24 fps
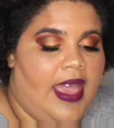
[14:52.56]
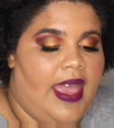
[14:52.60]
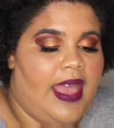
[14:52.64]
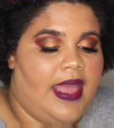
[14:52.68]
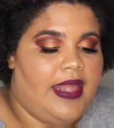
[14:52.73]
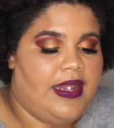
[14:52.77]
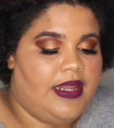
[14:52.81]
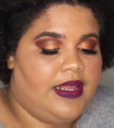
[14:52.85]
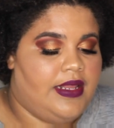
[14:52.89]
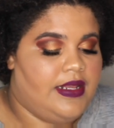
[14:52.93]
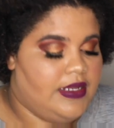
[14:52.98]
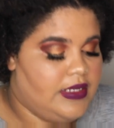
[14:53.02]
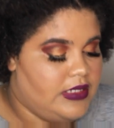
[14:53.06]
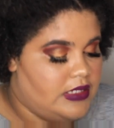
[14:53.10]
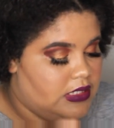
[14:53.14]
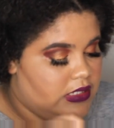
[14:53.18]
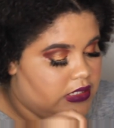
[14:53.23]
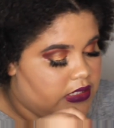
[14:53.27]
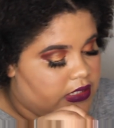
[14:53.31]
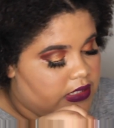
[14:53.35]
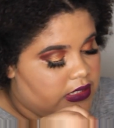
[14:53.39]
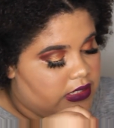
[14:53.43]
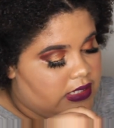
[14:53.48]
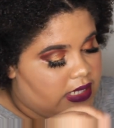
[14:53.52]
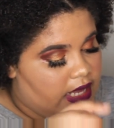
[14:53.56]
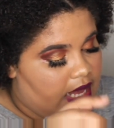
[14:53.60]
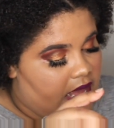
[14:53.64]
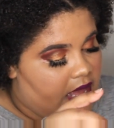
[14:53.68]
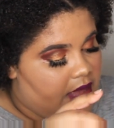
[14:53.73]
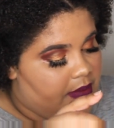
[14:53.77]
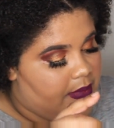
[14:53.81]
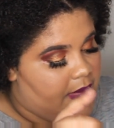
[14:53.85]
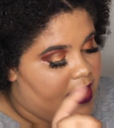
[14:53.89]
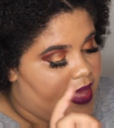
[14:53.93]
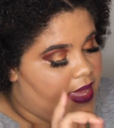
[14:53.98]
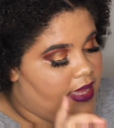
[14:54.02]
And then this is the
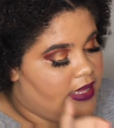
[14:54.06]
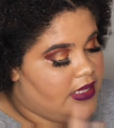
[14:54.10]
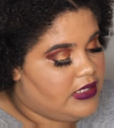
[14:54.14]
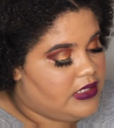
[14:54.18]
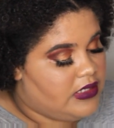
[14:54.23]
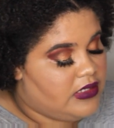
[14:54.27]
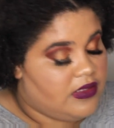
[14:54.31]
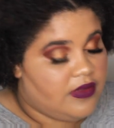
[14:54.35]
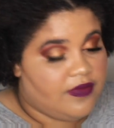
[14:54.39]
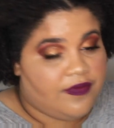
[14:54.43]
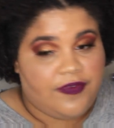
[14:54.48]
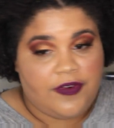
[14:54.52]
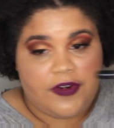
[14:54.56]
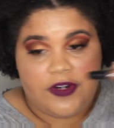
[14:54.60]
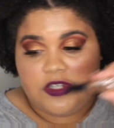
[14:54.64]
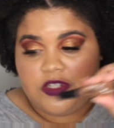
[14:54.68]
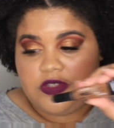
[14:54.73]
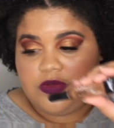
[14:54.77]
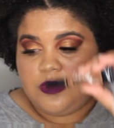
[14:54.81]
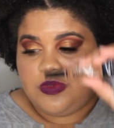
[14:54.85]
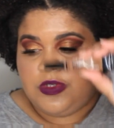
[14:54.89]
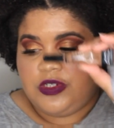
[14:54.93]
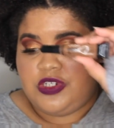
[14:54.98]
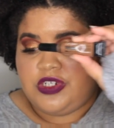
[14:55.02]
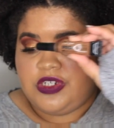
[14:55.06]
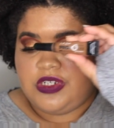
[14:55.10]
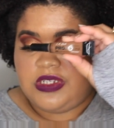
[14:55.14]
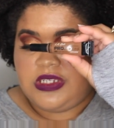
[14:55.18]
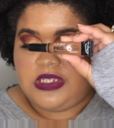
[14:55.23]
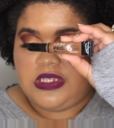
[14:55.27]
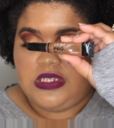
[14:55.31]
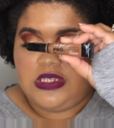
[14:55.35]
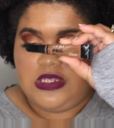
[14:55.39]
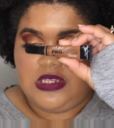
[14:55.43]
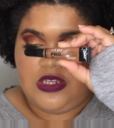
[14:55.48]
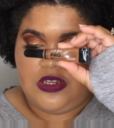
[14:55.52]
same as the first one,
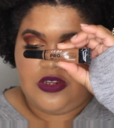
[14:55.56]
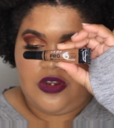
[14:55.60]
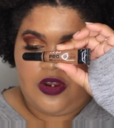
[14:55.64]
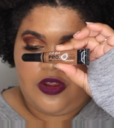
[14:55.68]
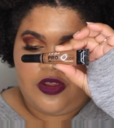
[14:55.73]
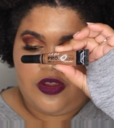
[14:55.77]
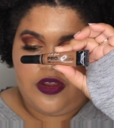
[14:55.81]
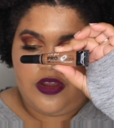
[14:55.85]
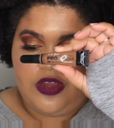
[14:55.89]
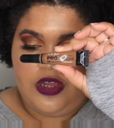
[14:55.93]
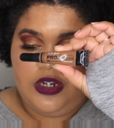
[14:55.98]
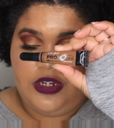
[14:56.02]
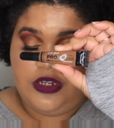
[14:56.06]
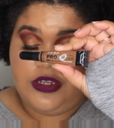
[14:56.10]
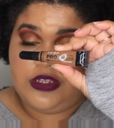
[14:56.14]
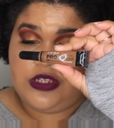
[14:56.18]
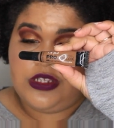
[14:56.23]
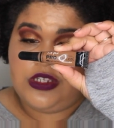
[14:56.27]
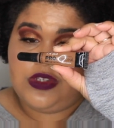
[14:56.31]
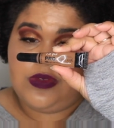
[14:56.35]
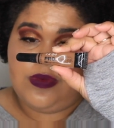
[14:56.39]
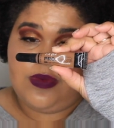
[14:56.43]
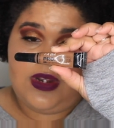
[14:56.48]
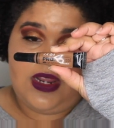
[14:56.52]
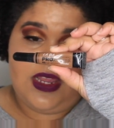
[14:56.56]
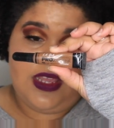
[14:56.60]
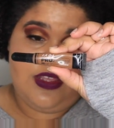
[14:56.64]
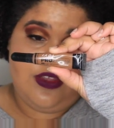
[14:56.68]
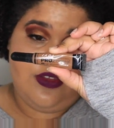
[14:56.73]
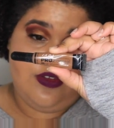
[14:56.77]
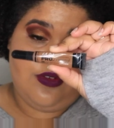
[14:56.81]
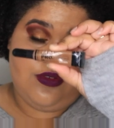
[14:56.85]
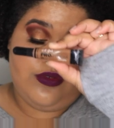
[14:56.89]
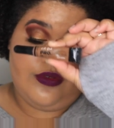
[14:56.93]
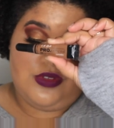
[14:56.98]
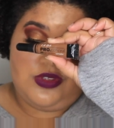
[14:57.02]
just in the darker color. This is what I
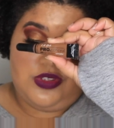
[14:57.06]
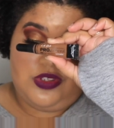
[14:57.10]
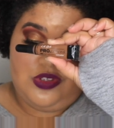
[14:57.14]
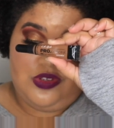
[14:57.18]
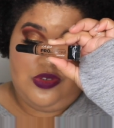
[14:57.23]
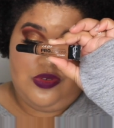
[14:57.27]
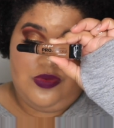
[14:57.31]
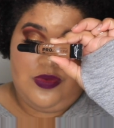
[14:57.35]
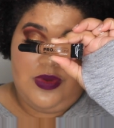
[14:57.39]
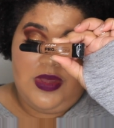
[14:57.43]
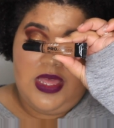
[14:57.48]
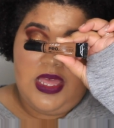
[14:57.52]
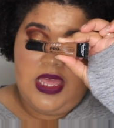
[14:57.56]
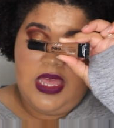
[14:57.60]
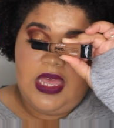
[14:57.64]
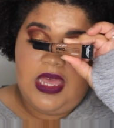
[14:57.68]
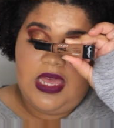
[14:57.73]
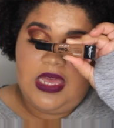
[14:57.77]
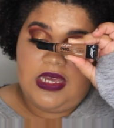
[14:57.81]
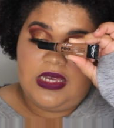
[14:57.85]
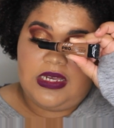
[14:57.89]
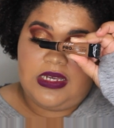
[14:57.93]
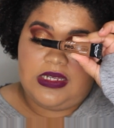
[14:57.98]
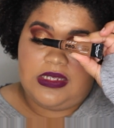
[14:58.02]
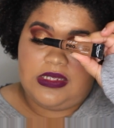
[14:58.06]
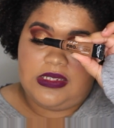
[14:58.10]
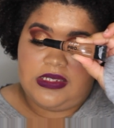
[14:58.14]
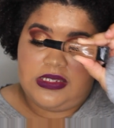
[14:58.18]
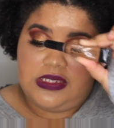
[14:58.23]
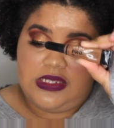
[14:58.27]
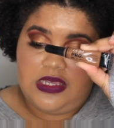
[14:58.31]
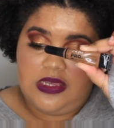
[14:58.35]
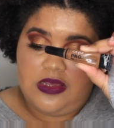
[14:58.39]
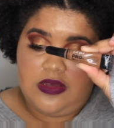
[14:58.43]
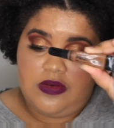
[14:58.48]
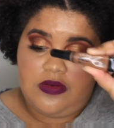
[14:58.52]
use to
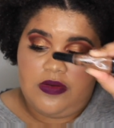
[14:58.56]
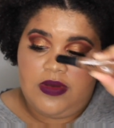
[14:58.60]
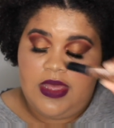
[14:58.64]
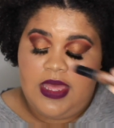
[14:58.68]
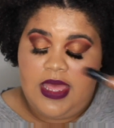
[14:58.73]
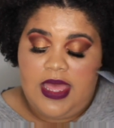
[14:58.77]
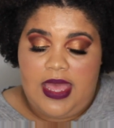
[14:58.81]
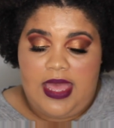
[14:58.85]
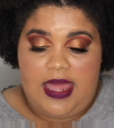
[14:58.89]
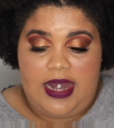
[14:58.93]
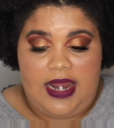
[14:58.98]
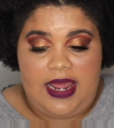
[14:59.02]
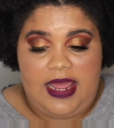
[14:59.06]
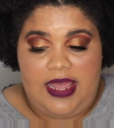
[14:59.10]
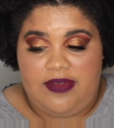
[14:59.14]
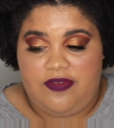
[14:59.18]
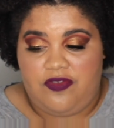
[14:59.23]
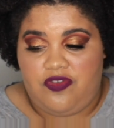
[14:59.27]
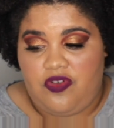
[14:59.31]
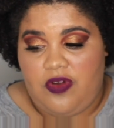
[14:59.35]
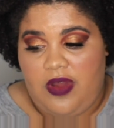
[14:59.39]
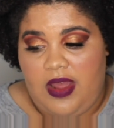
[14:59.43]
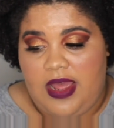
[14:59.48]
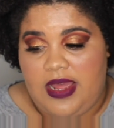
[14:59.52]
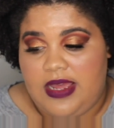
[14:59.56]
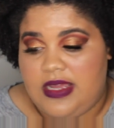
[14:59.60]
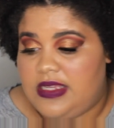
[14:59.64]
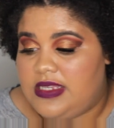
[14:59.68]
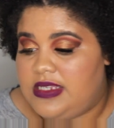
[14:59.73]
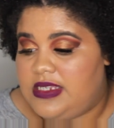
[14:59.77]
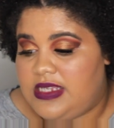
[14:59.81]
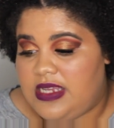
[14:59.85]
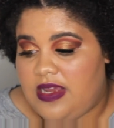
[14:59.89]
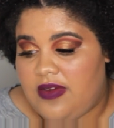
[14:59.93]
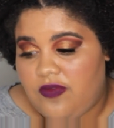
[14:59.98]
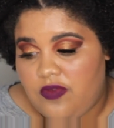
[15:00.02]
conceal. And I have
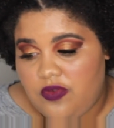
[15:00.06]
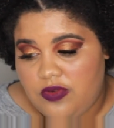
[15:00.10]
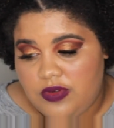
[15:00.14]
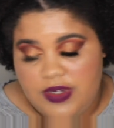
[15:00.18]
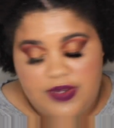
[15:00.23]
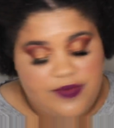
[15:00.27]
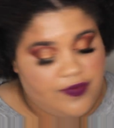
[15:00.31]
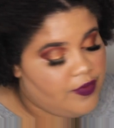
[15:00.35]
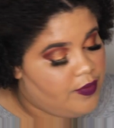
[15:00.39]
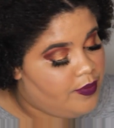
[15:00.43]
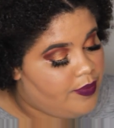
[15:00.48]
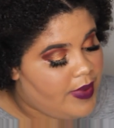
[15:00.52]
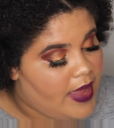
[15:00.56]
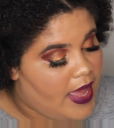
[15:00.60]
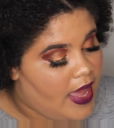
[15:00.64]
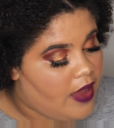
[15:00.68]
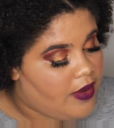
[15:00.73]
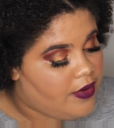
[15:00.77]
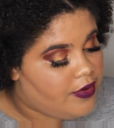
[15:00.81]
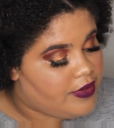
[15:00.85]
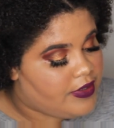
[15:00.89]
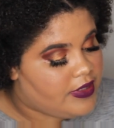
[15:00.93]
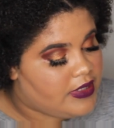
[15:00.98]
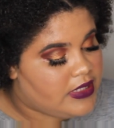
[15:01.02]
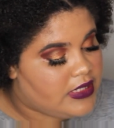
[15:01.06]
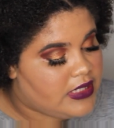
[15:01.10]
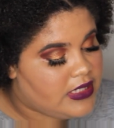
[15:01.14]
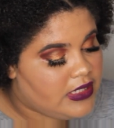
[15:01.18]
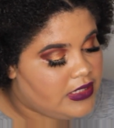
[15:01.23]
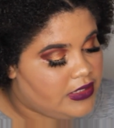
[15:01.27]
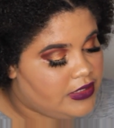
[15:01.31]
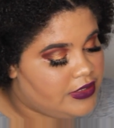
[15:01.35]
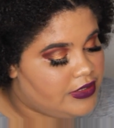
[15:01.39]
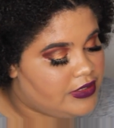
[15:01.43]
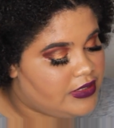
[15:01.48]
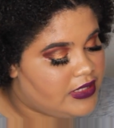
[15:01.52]
tried several different powder
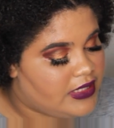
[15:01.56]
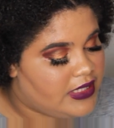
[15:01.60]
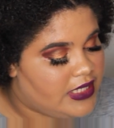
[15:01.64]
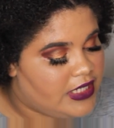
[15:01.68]
concealers